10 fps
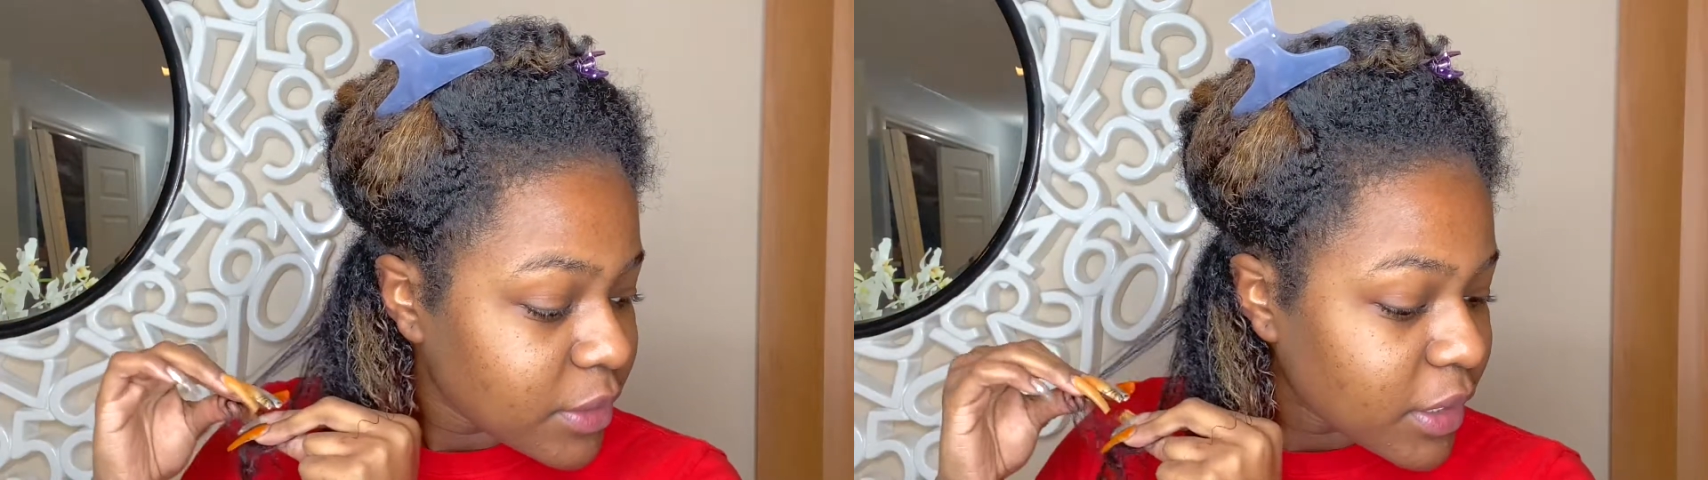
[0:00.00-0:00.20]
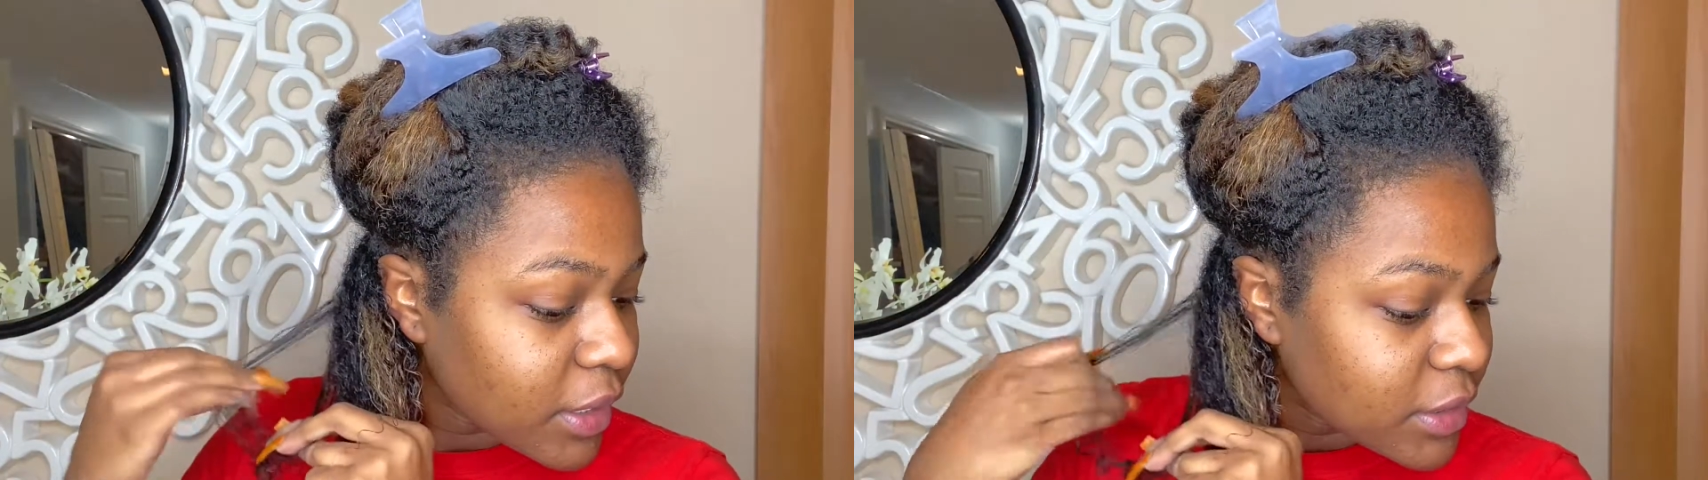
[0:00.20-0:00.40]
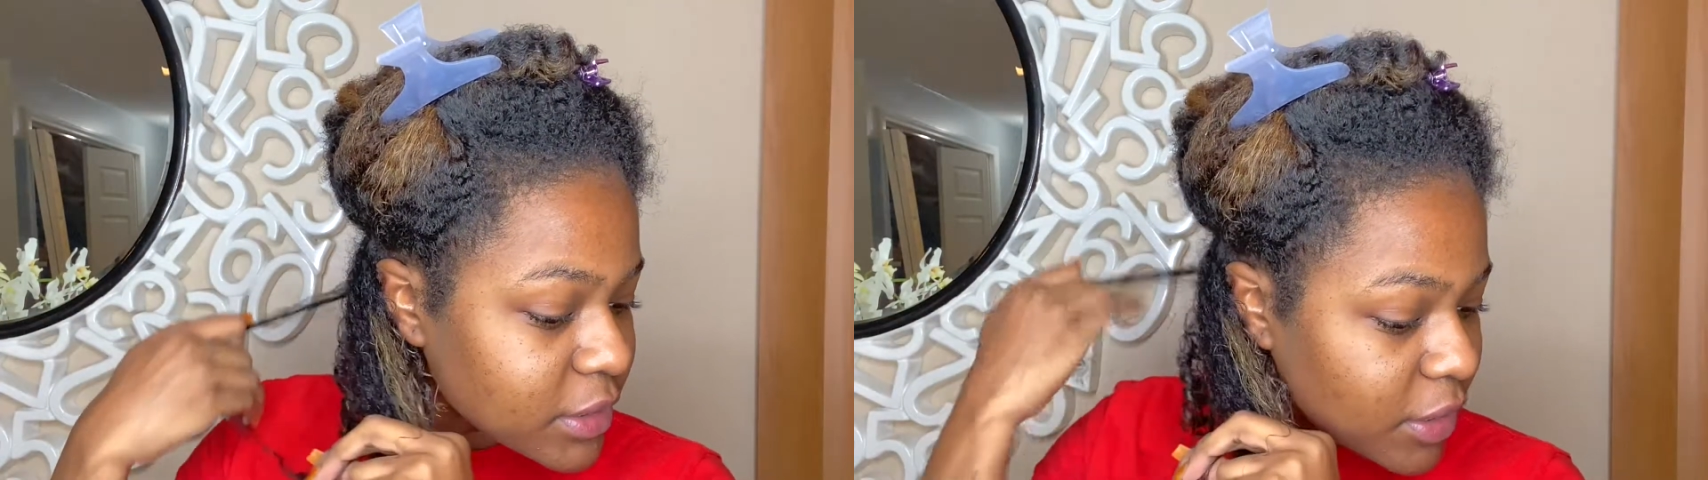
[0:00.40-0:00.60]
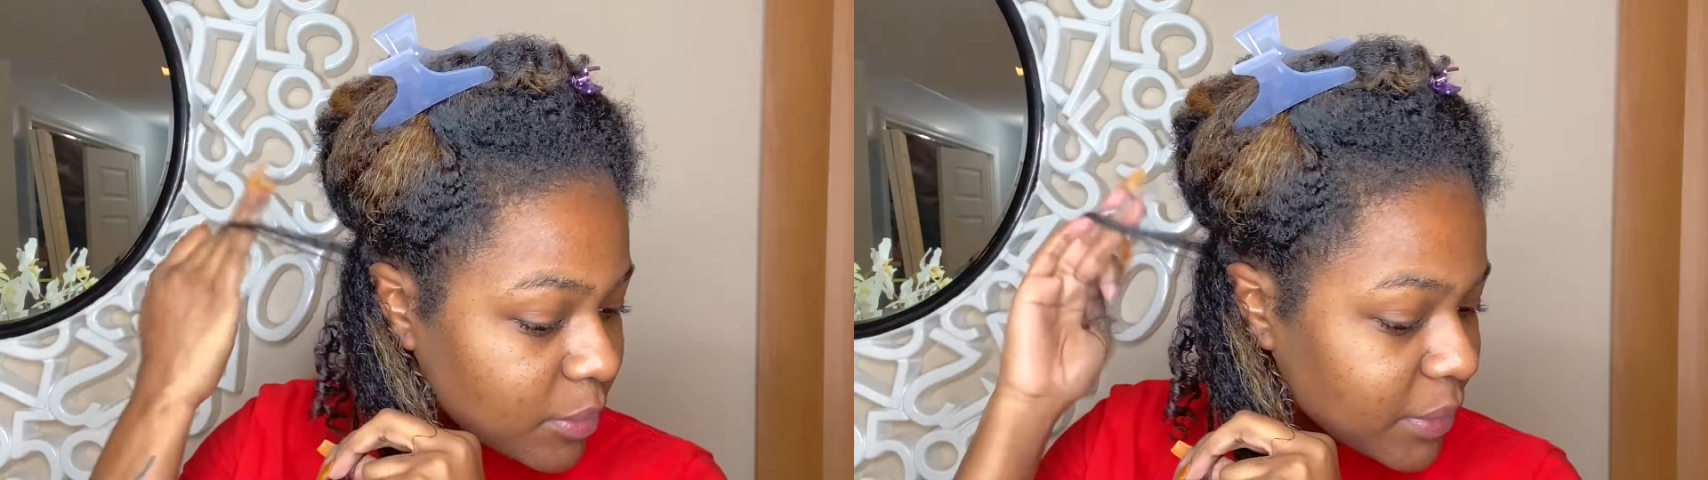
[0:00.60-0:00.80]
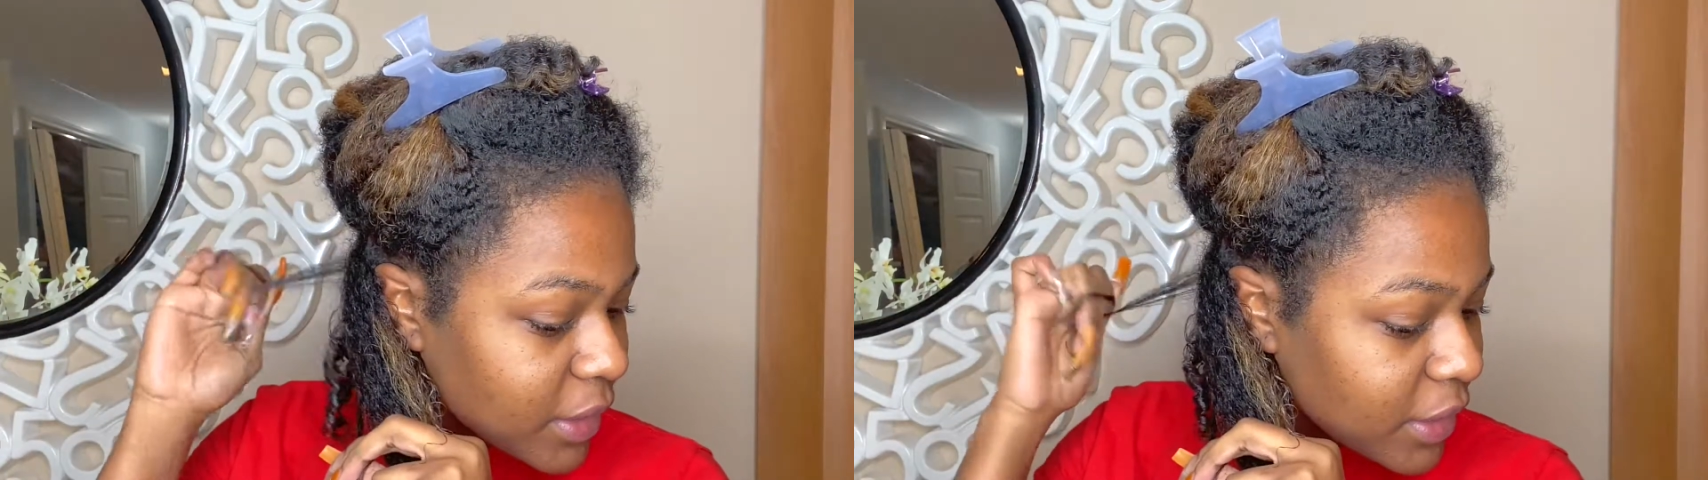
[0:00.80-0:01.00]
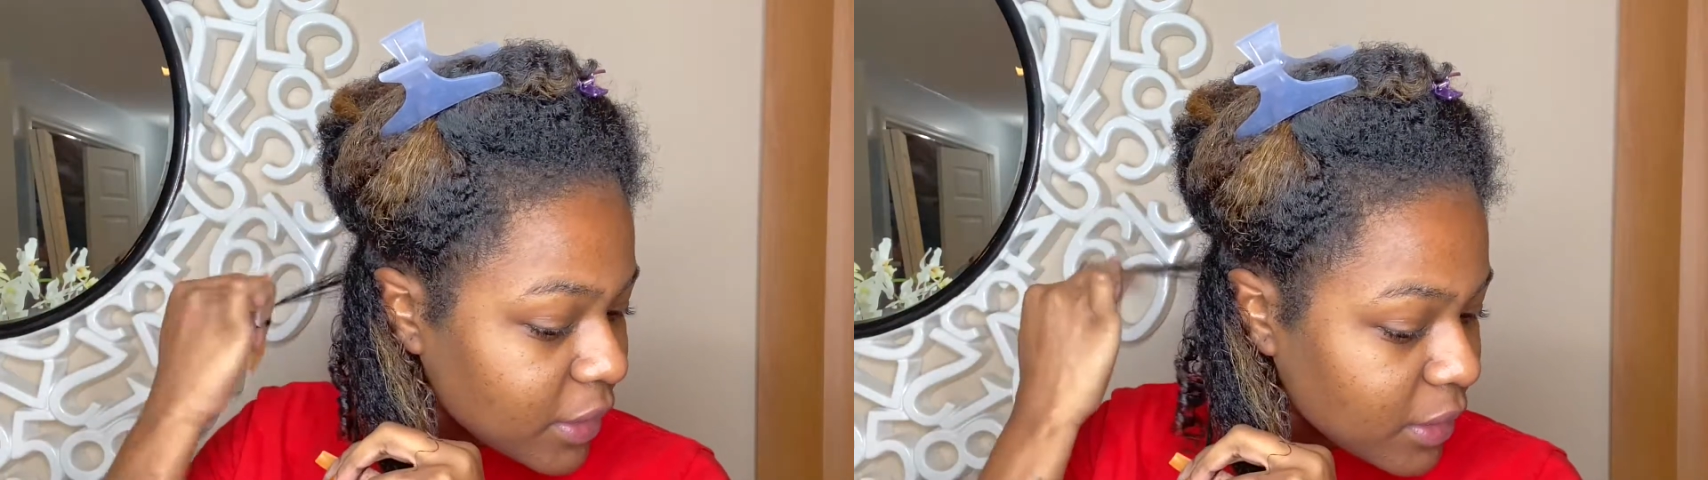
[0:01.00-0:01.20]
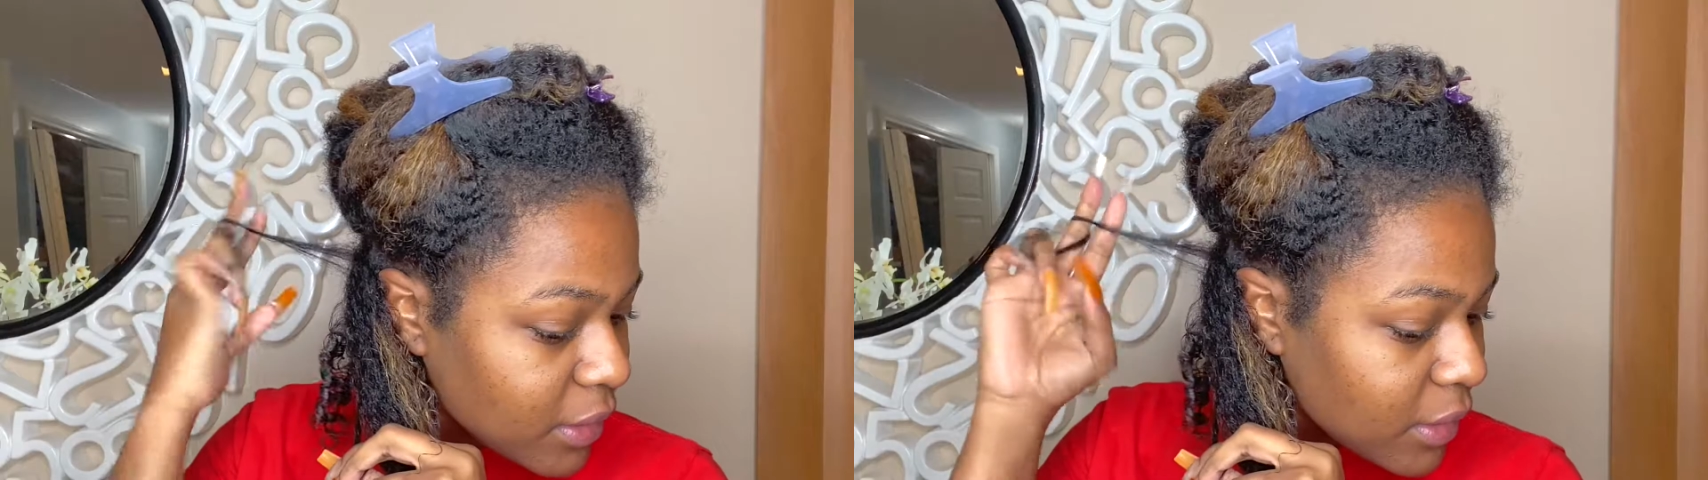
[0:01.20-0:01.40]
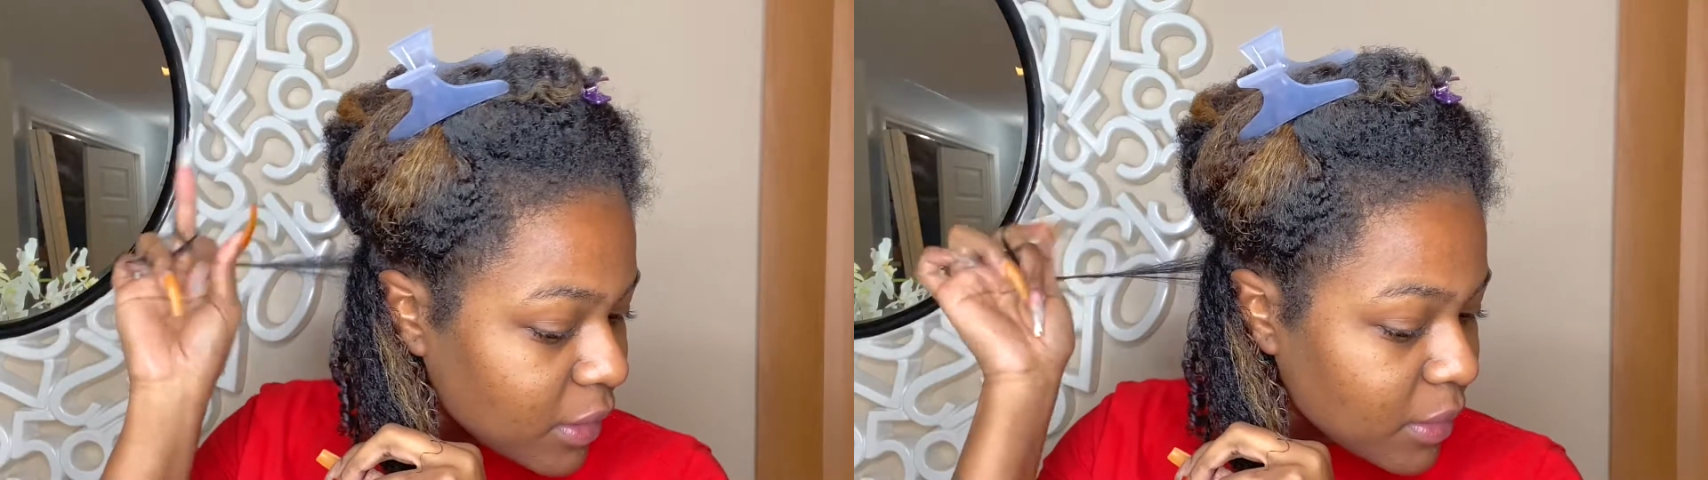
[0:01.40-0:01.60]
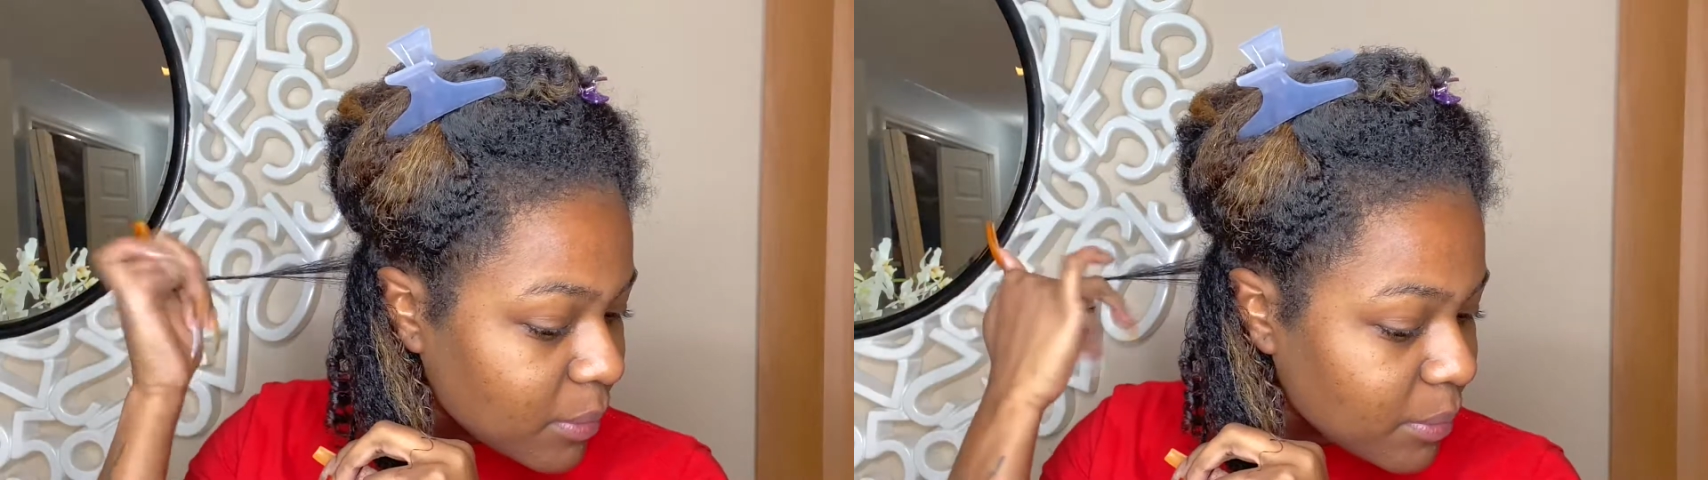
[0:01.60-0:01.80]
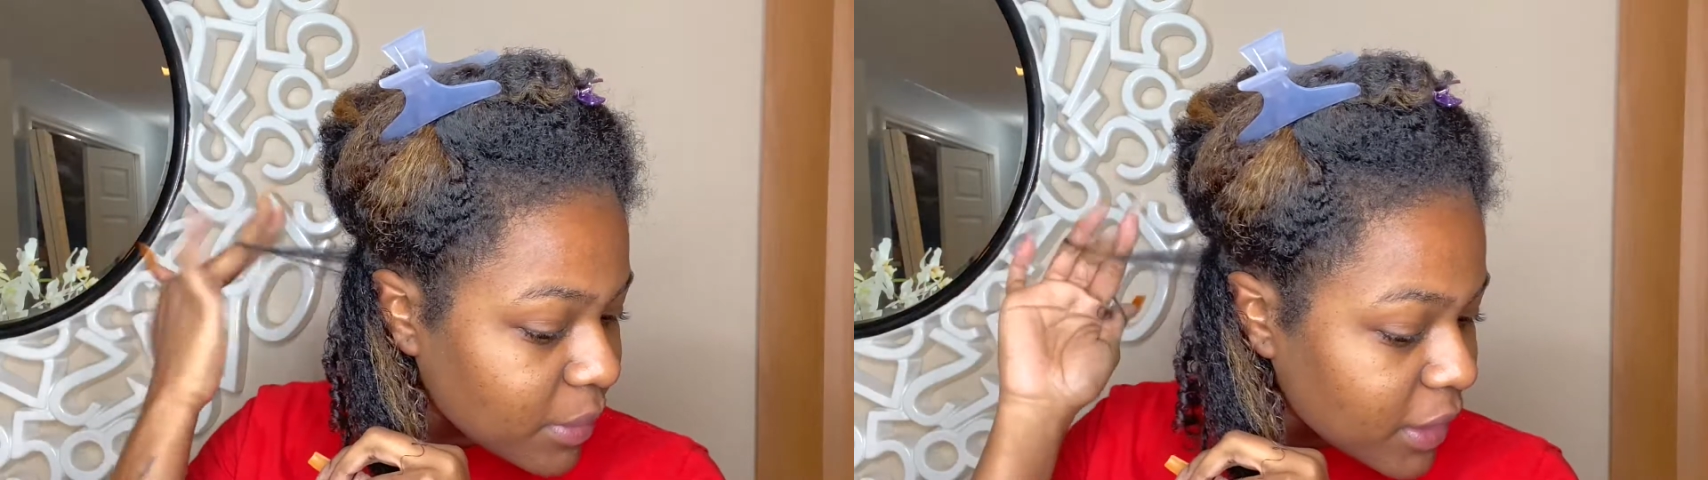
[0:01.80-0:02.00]
then so be it.
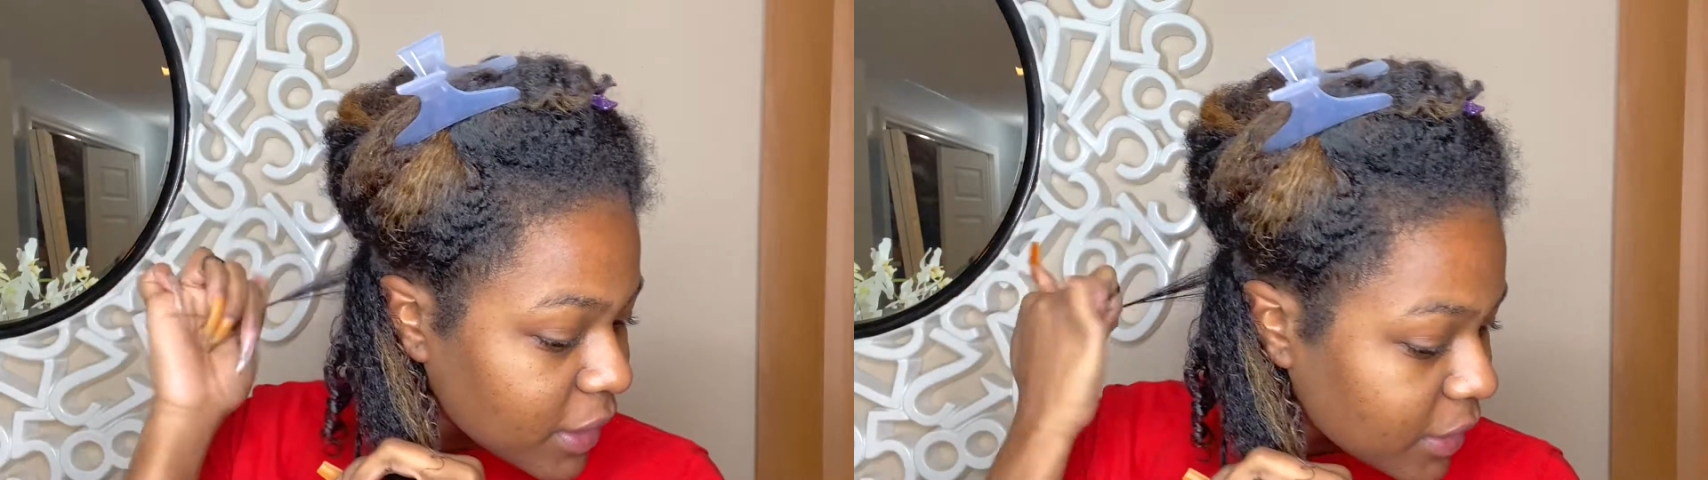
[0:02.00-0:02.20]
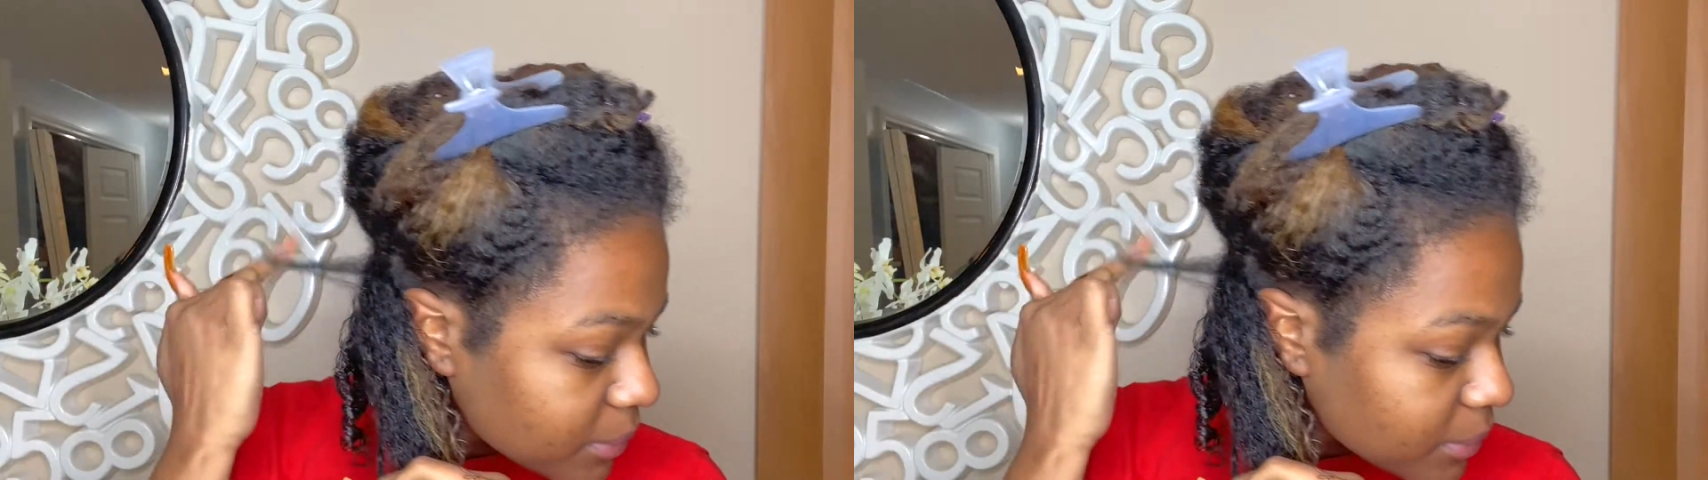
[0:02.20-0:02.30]
But